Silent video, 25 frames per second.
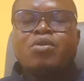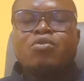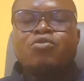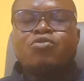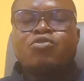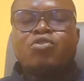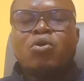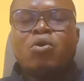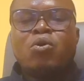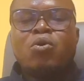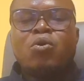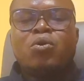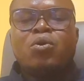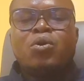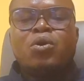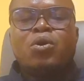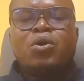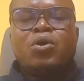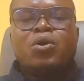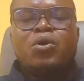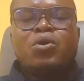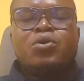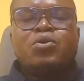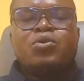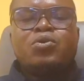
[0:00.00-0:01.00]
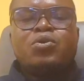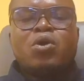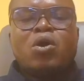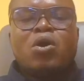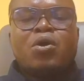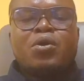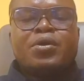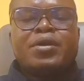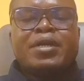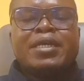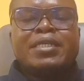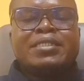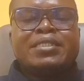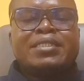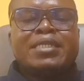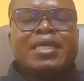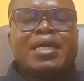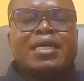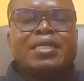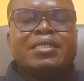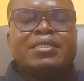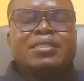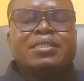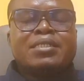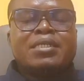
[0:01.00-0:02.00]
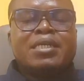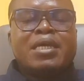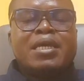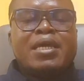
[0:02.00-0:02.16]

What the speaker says: So your rated